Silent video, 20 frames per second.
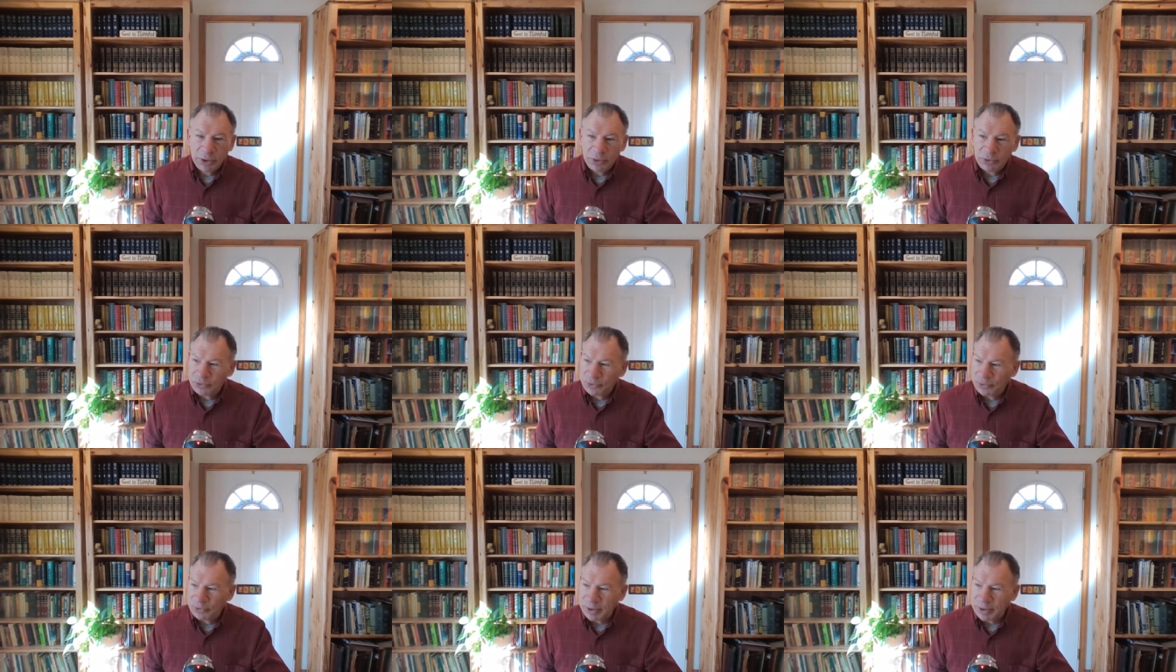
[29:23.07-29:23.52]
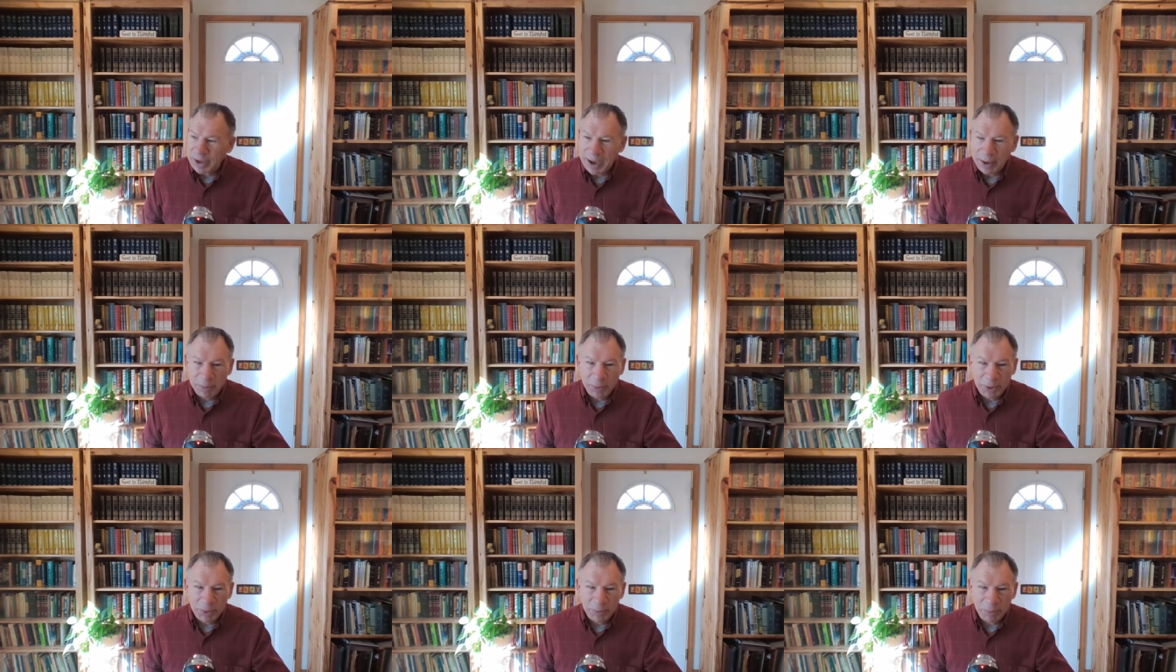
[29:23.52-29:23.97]

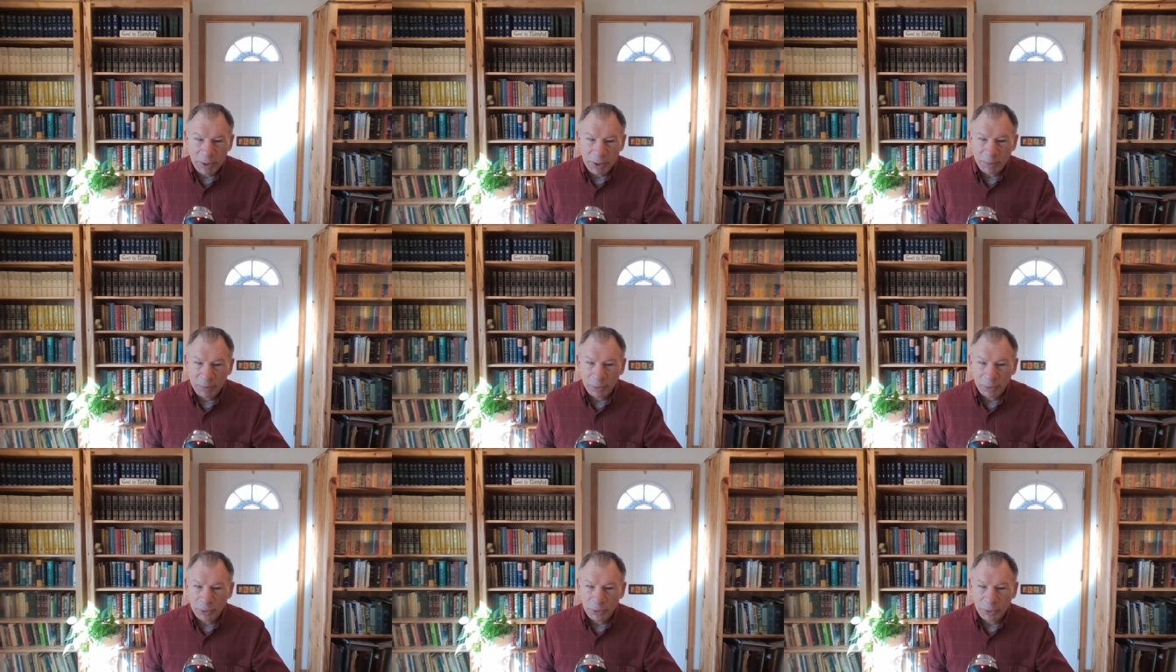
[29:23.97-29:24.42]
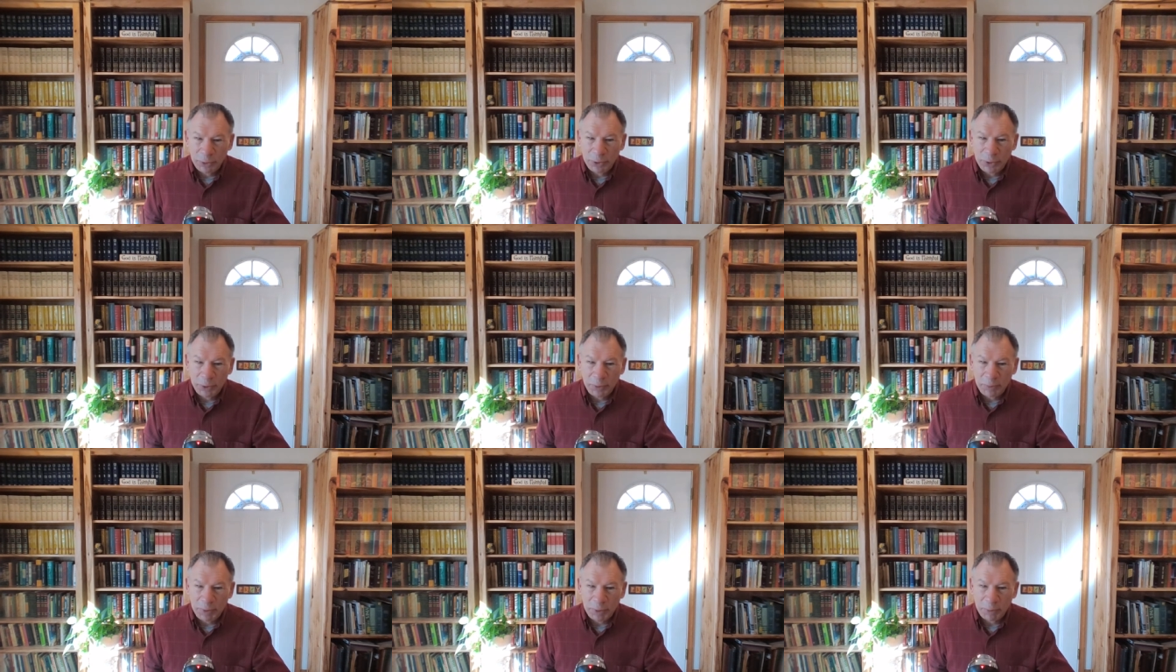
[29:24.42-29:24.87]
stabbing people and
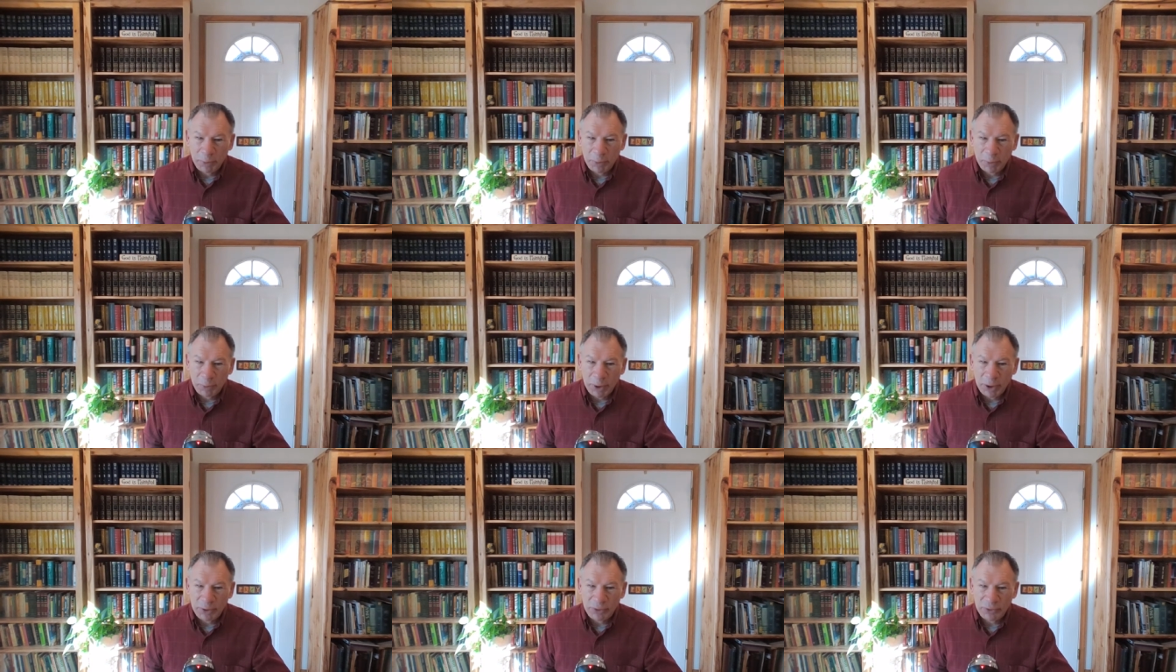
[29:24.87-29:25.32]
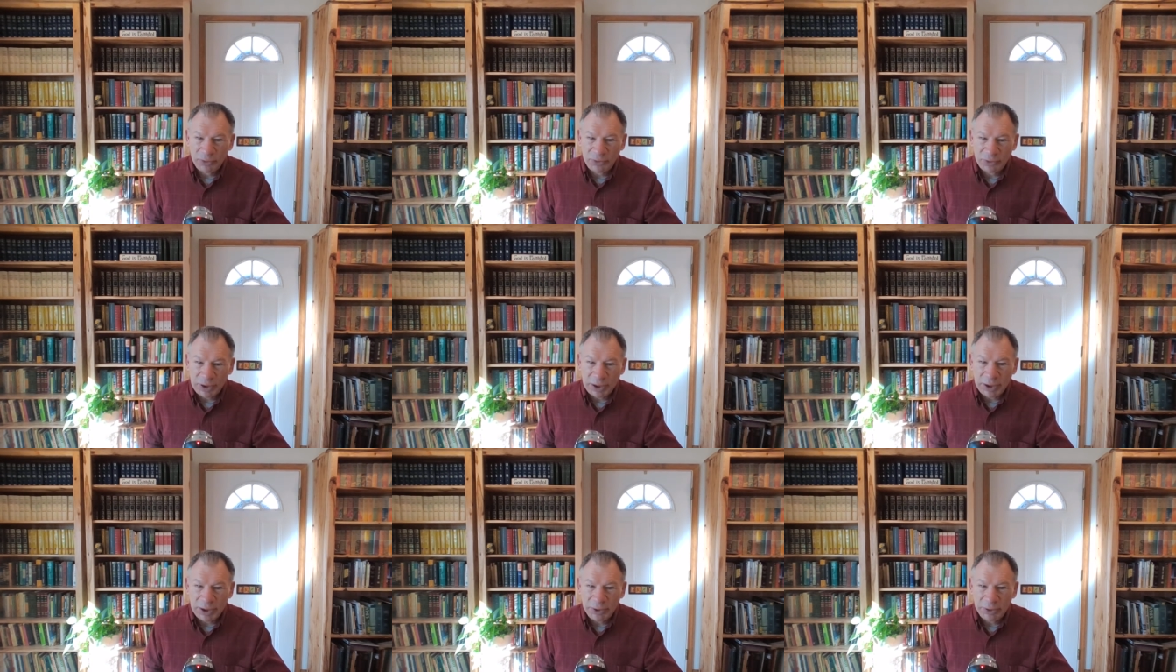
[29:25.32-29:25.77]
hurting people by
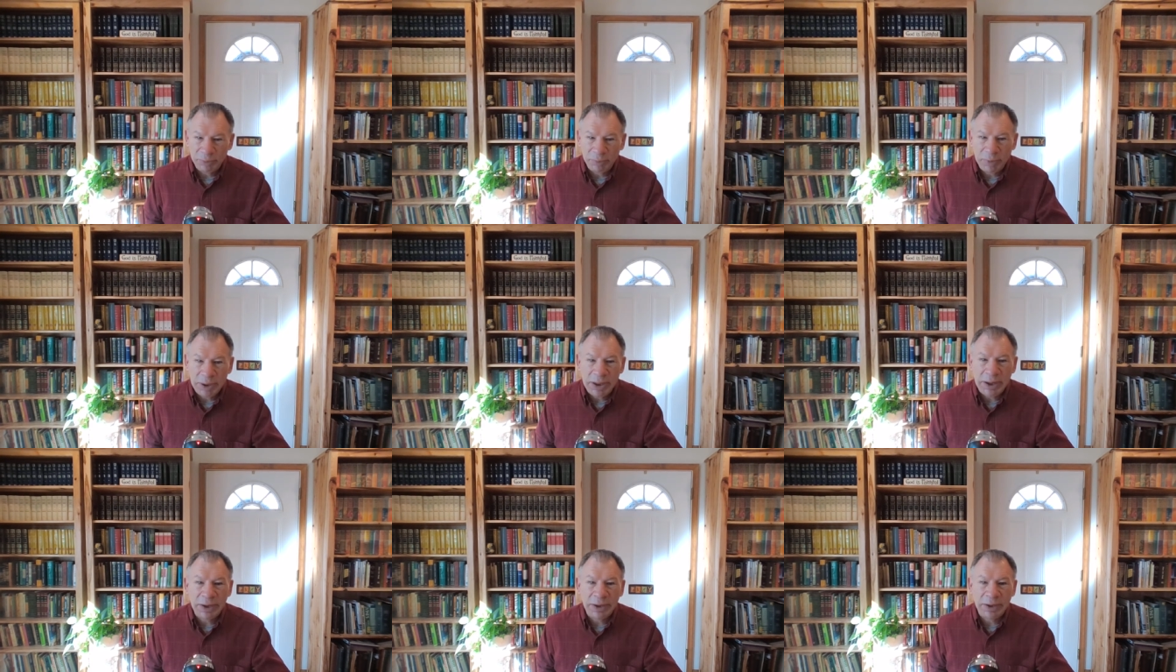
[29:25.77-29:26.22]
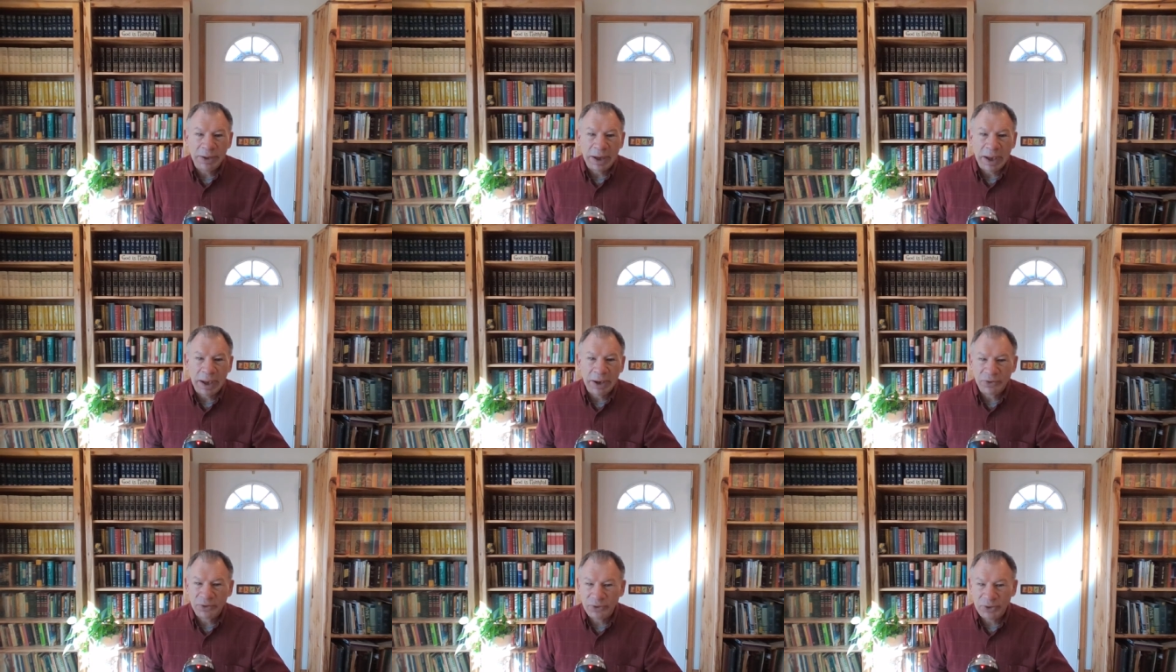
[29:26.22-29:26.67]
saying mean,
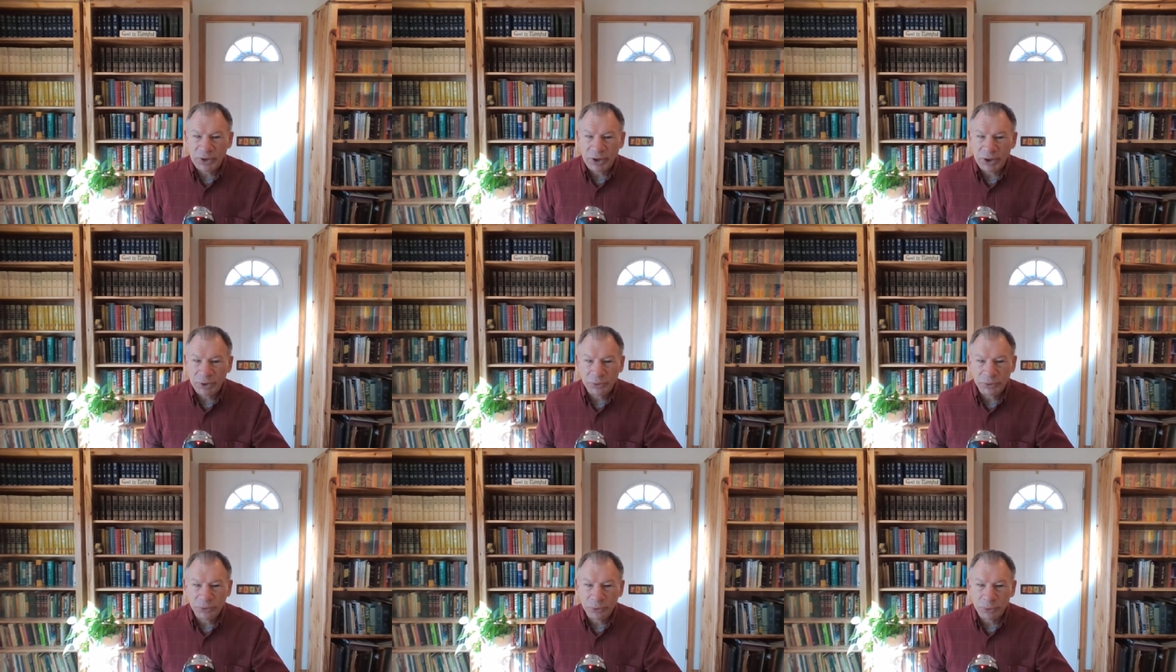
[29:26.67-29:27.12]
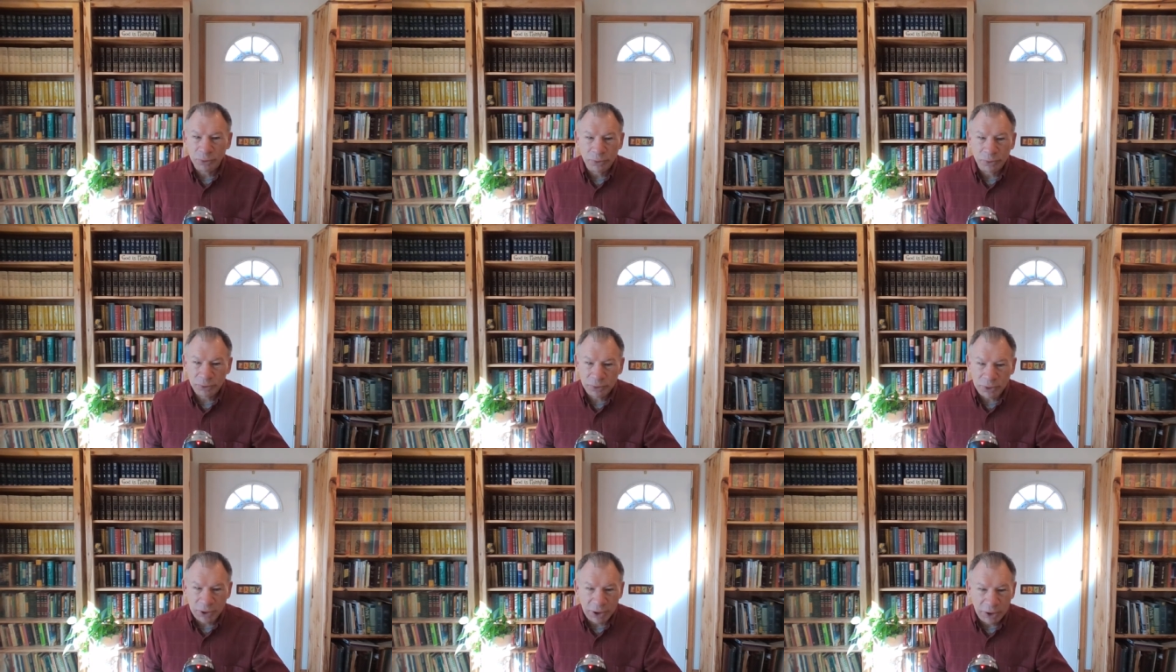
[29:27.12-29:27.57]
nasty,
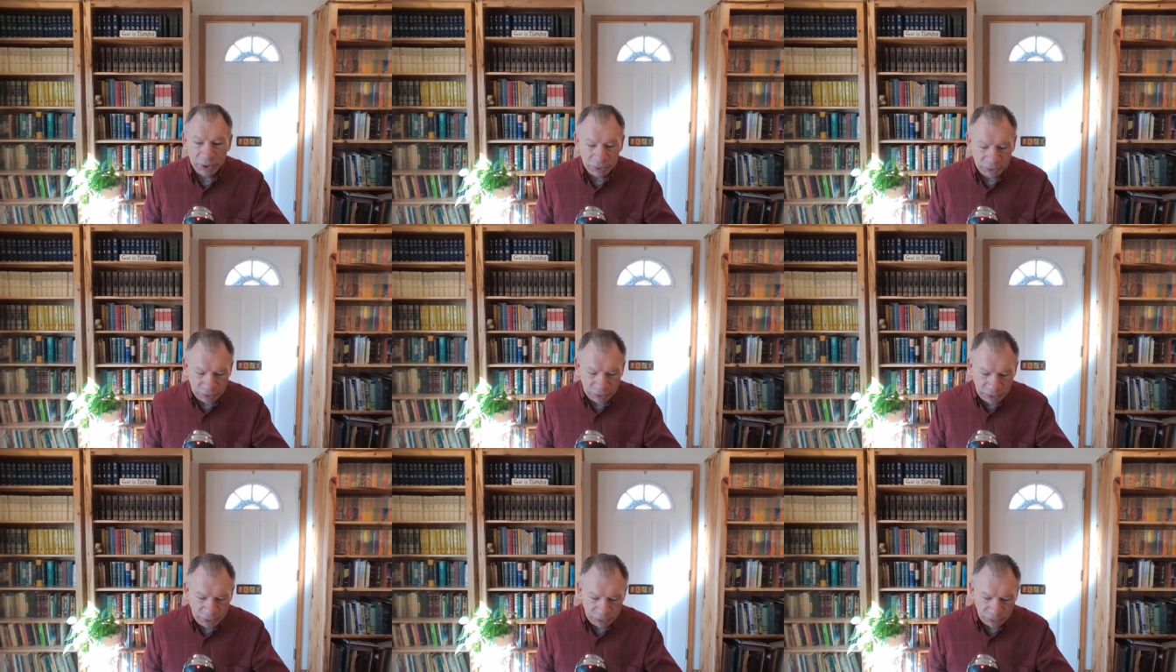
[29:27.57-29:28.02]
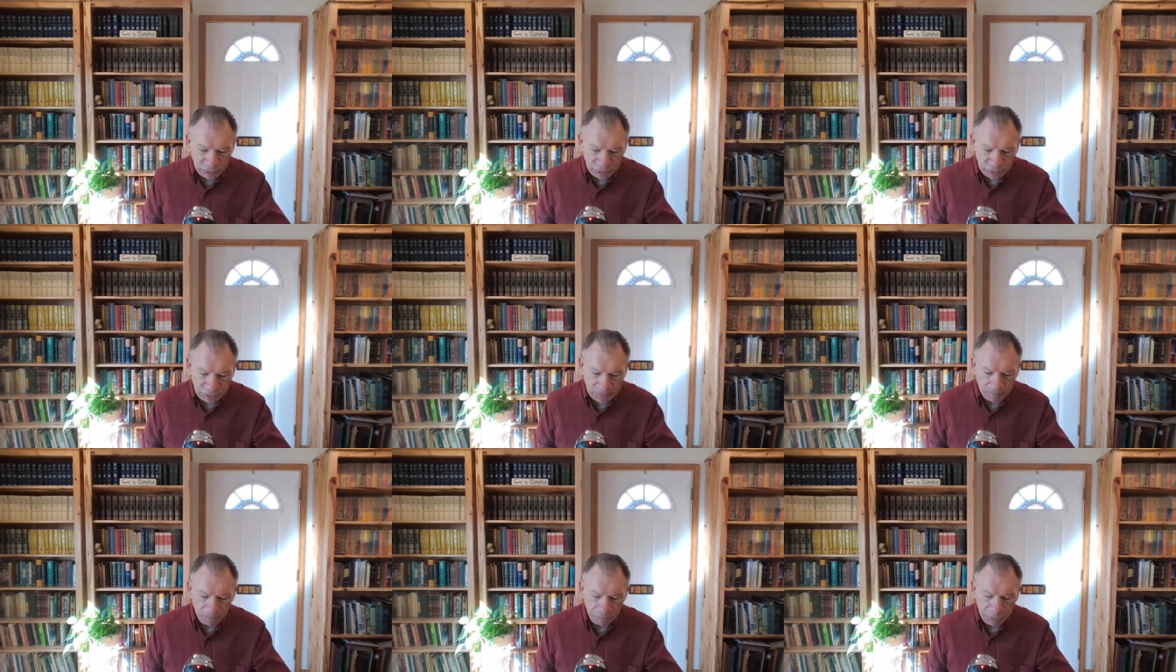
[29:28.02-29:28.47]
unkind things.